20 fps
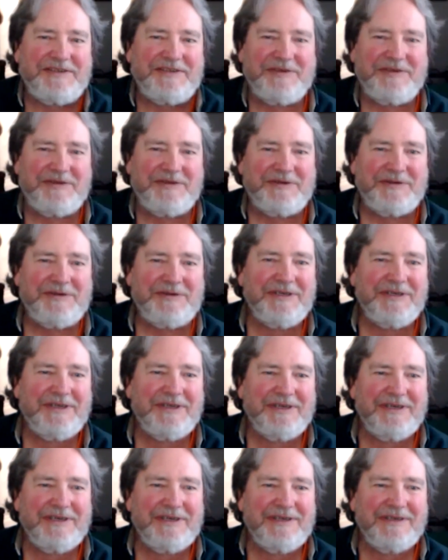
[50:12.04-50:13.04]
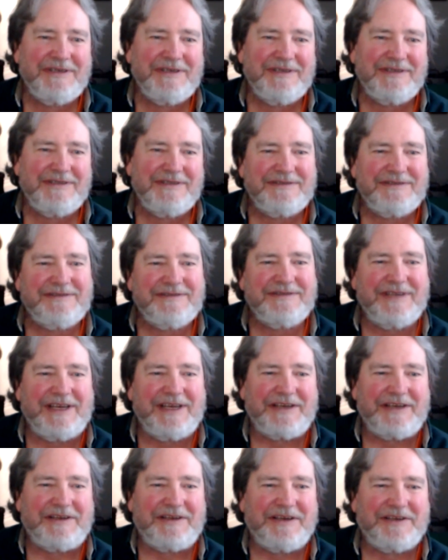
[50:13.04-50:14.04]
you,
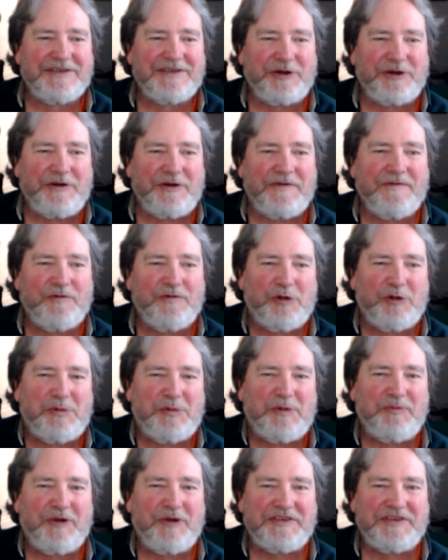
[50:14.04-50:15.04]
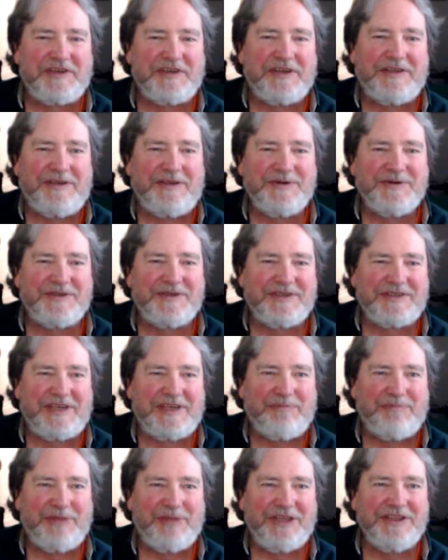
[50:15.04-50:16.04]
like a certain former president used to
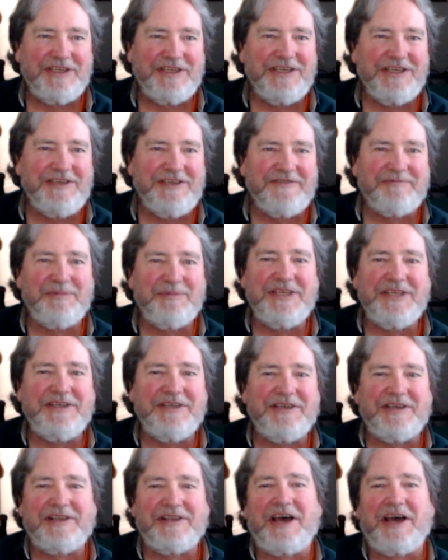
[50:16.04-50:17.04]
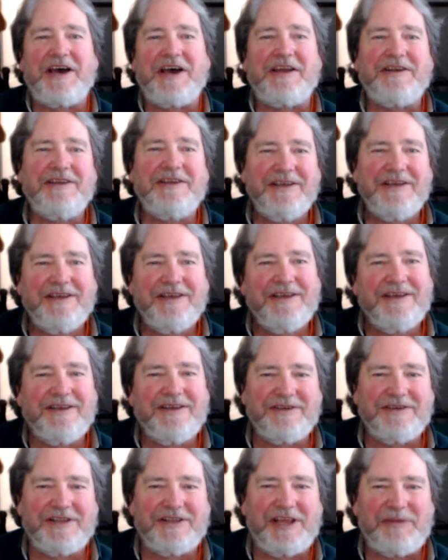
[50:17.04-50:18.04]
say, believe me a lot,
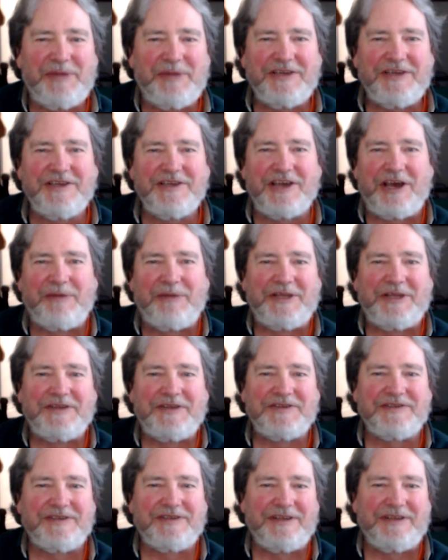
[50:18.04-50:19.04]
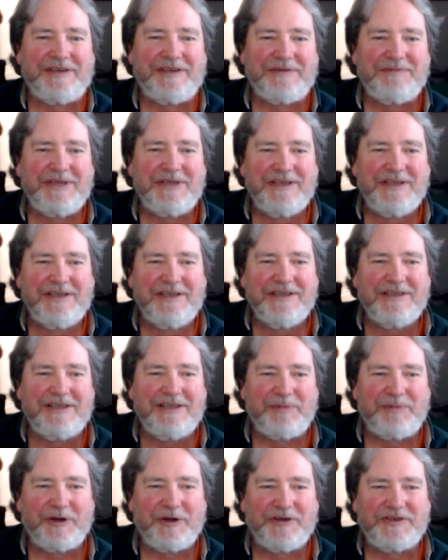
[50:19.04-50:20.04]
until I made comments that
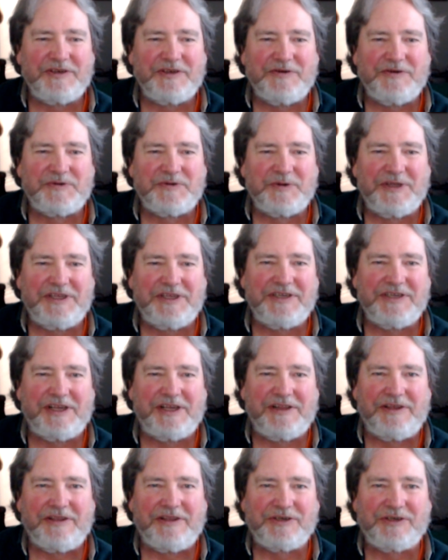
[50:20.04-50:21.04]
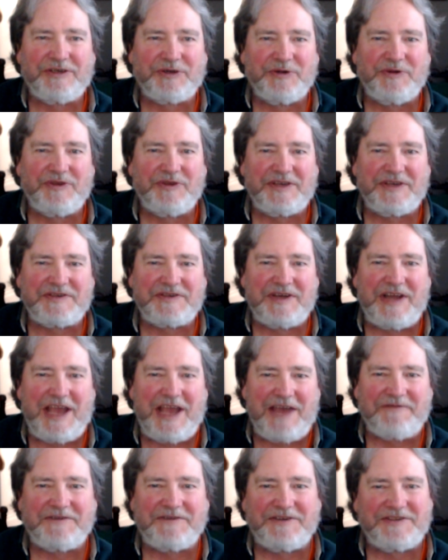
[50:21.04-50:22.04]
the person who's really telling the truth doesn't
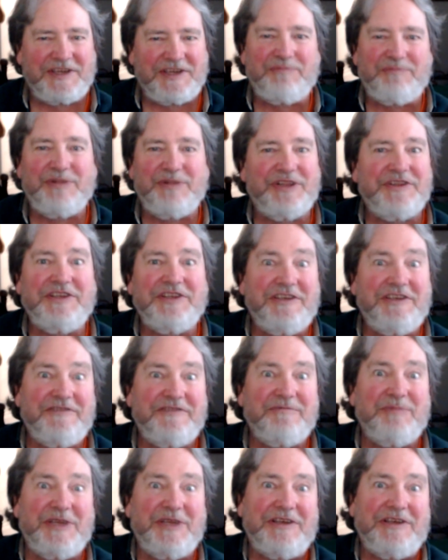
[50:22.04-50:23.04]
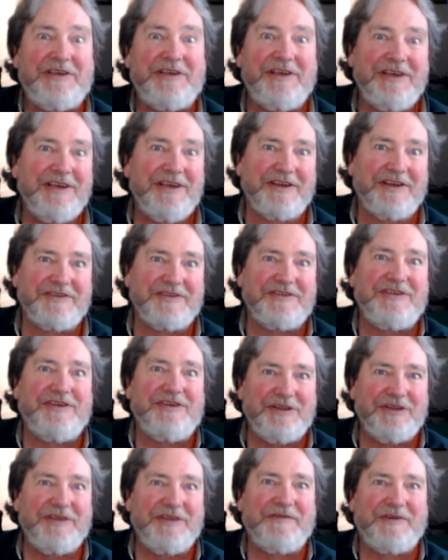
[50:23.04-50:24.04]
have to say, believe me, because he
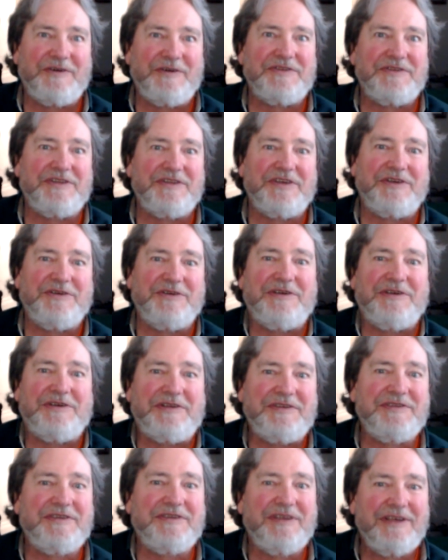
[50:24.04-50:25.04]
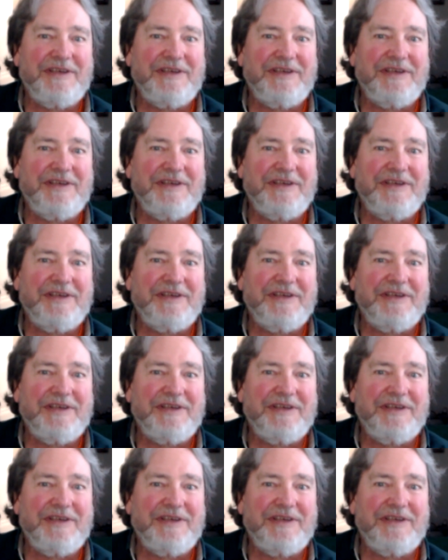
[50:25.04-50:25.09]
delivers the goods.